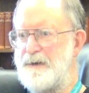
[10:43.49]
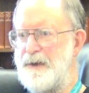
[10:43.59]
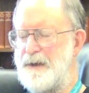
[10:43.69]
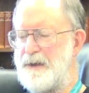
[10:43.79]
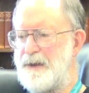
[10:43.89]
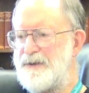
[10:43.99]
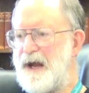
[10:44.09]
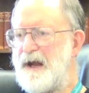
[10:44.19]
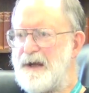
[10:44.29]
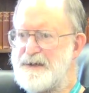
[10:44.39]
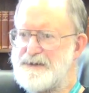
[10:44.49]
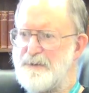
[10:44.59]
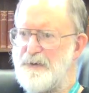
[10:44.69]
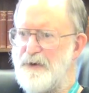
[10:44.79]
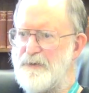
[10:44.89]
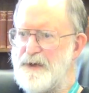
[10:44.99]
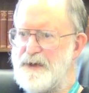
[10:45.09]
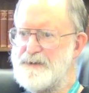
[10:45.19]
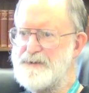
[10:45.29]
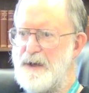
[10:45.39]
the uh, thiolester
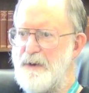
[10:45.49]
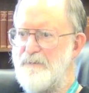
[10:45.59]
proteins.